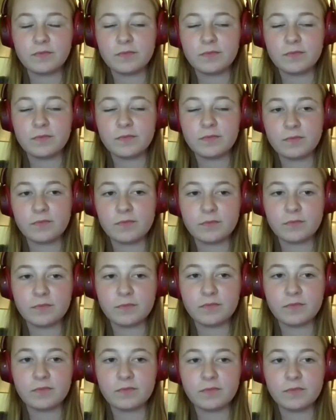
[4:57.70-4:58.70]

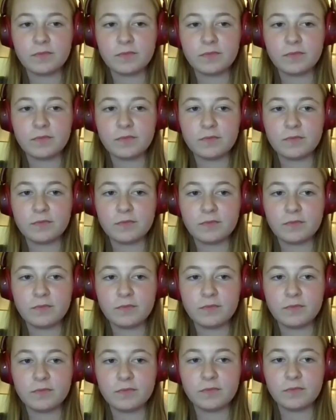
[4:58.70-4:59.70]

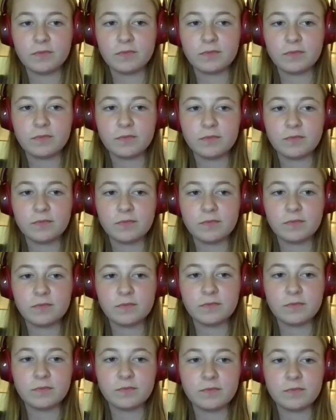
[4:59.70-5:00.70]

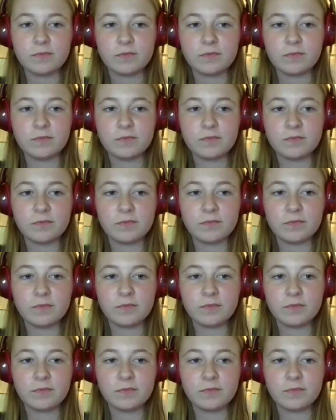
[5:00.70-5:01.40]
[no speech]